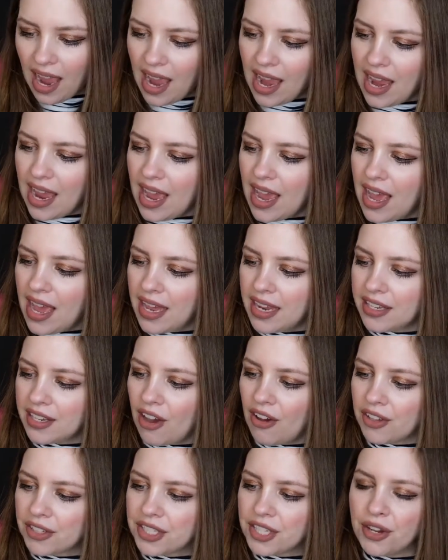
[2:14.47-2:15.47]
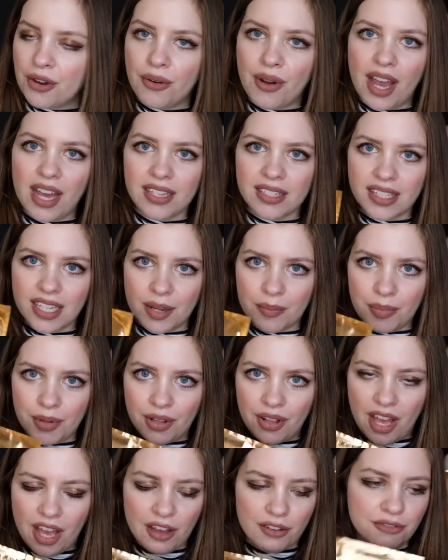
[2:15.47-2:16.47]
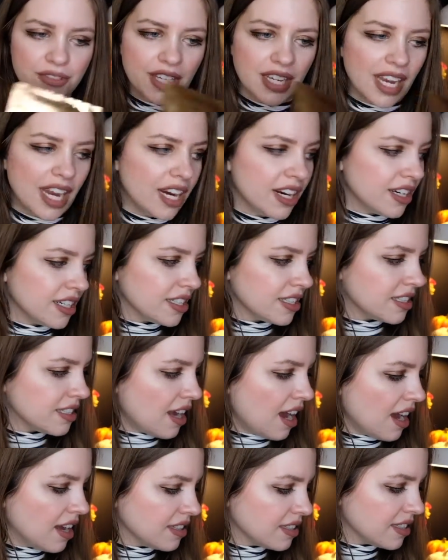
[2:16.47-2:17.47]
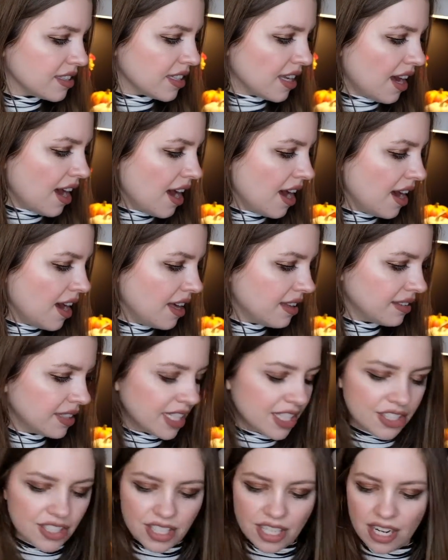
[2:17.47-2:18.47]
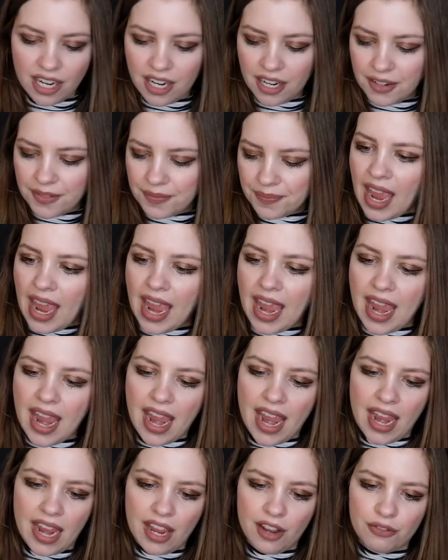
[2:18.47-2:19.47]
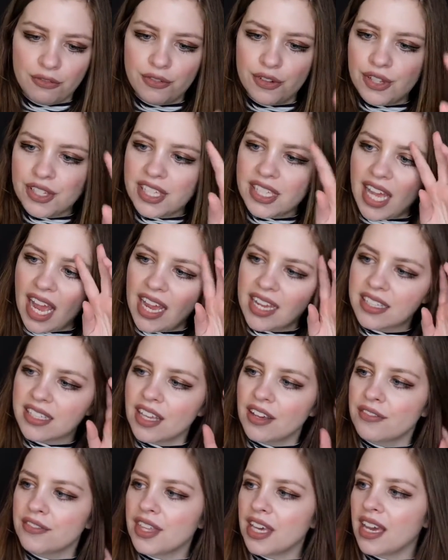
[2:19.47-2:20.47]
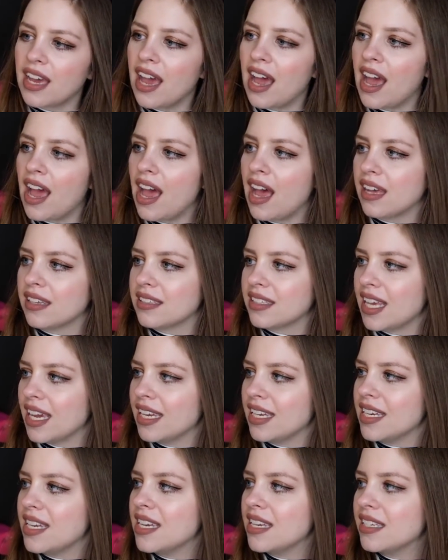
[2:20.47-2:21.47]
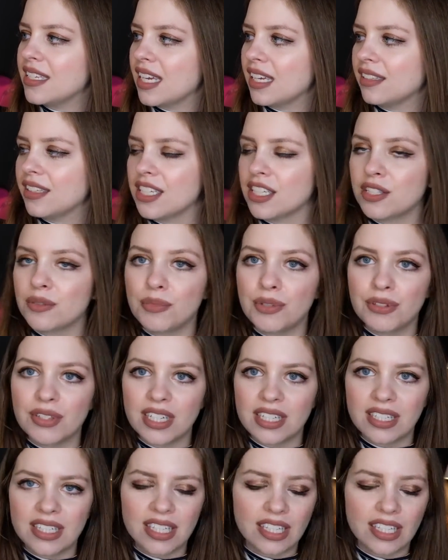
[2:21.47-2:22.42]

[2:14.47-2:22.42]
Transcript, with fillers: And also a sample of the Kerastase uh, Elixir, a full size of the Acai Daily Smoothing